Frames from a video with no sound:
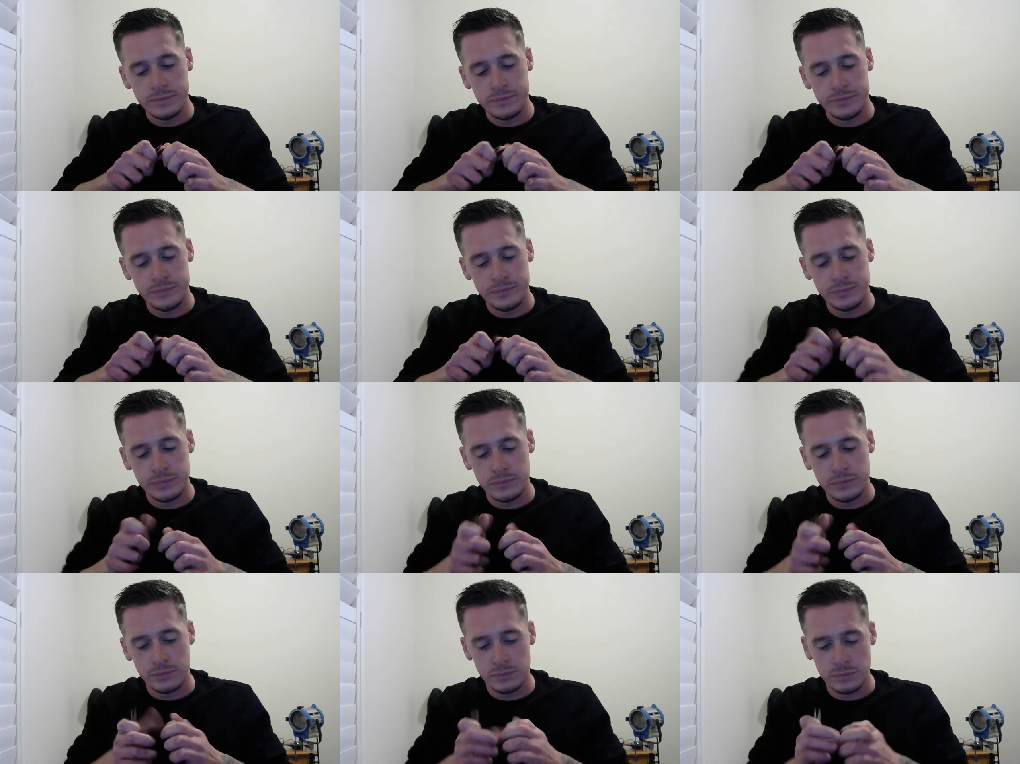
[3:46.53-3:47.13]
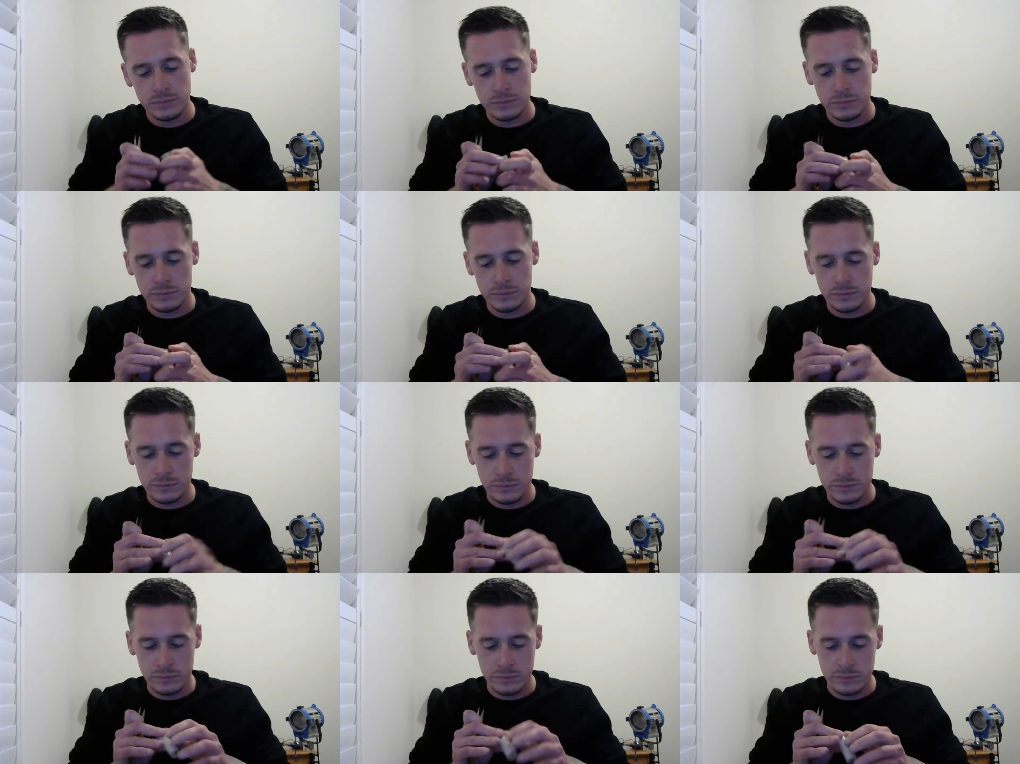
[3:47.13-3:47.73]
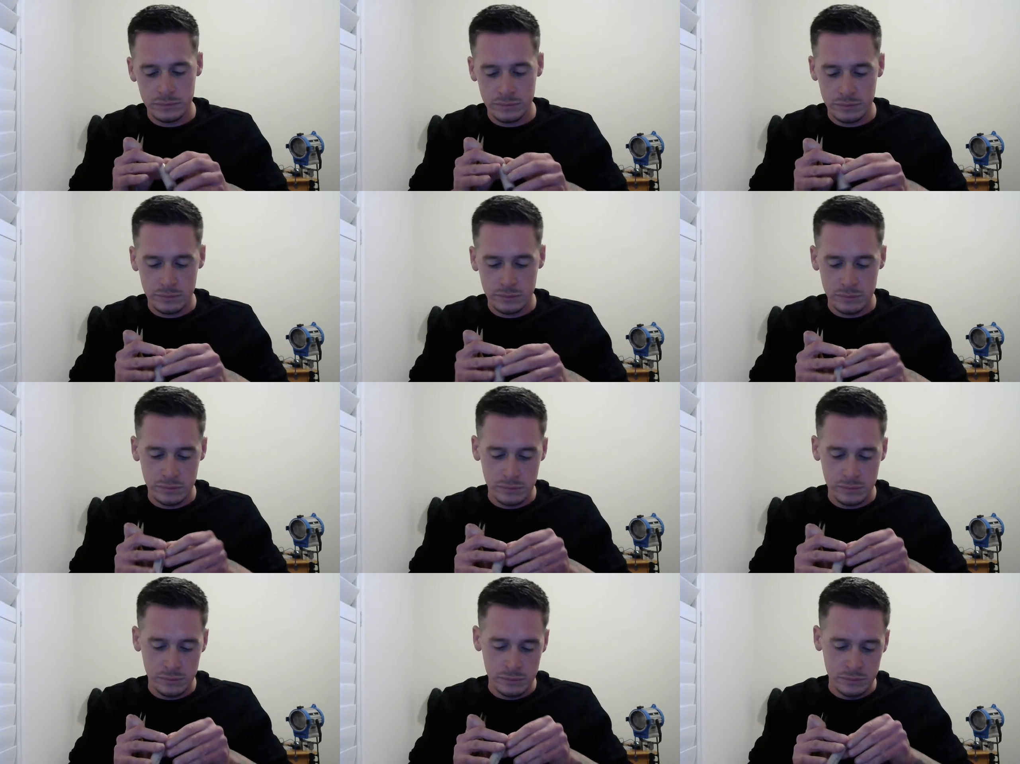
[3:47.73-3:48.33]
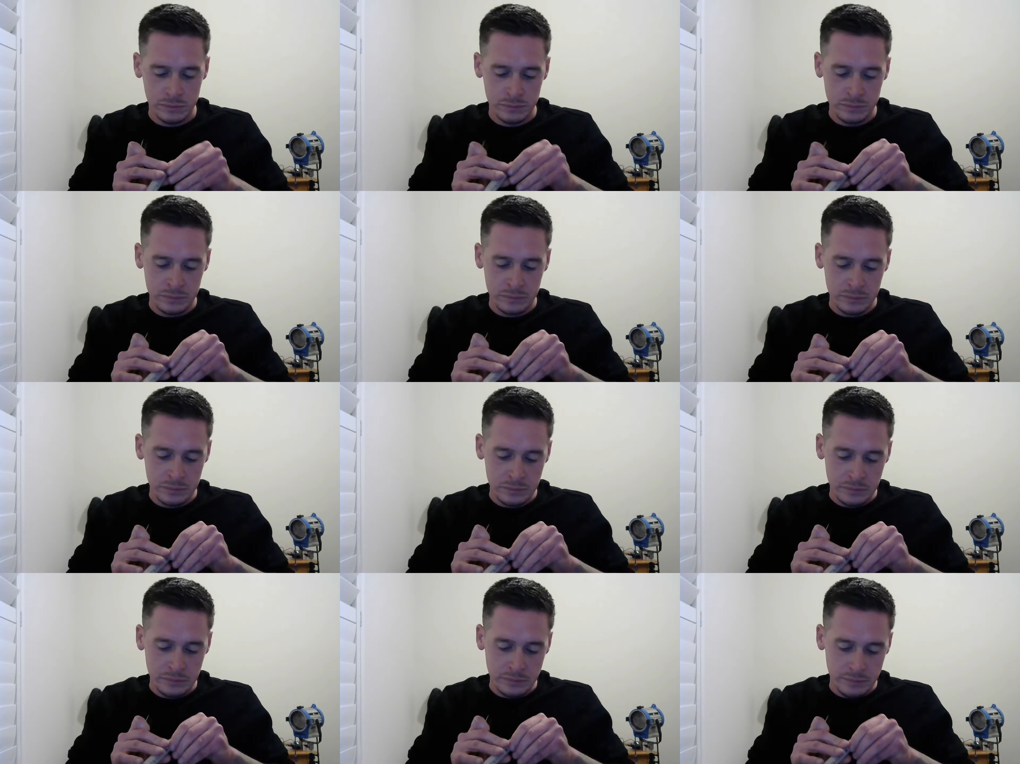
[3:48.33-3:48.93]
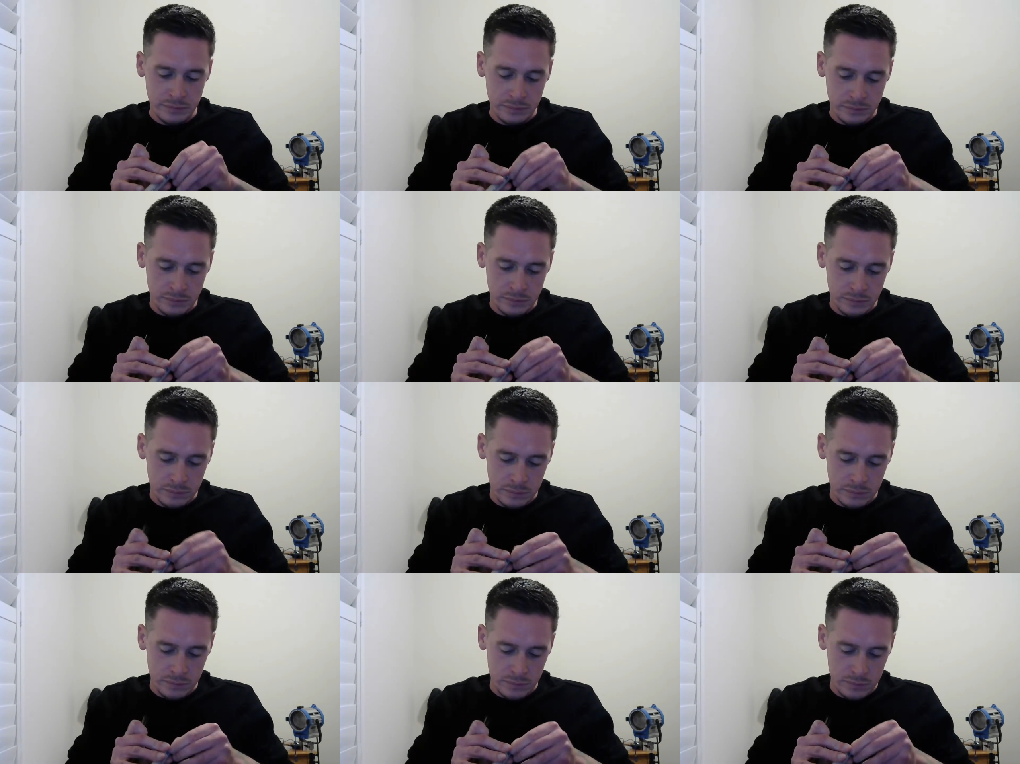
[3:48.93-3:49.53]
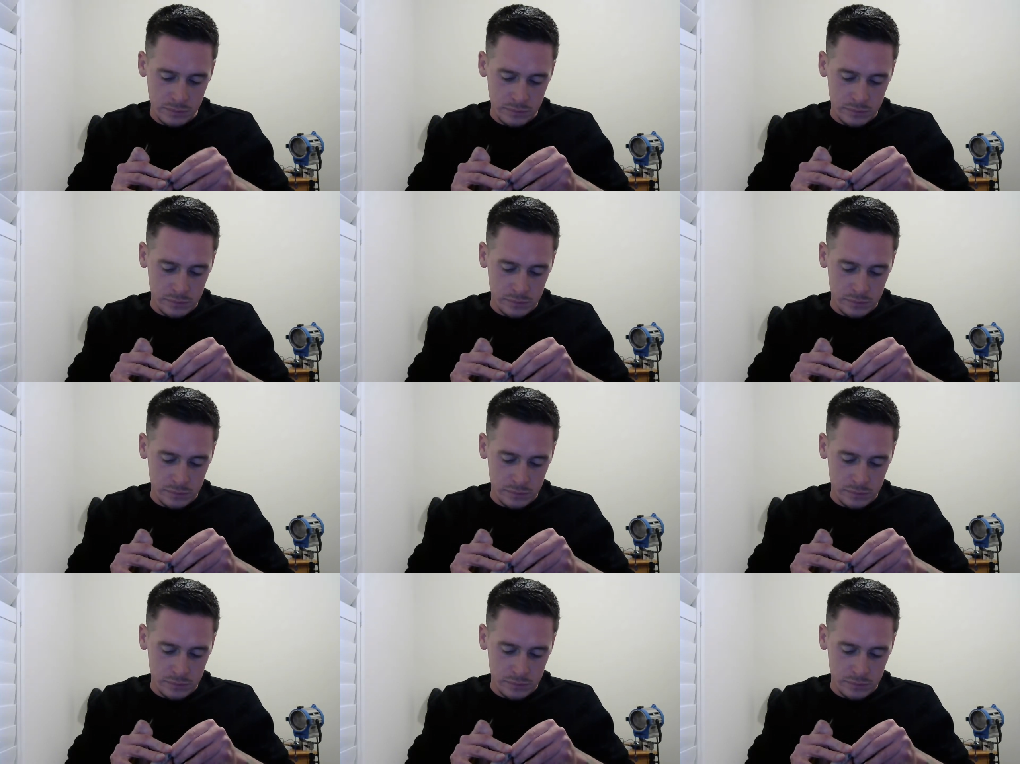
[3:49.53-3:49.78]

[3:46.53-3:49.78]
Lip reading: No one is speaking in this clip.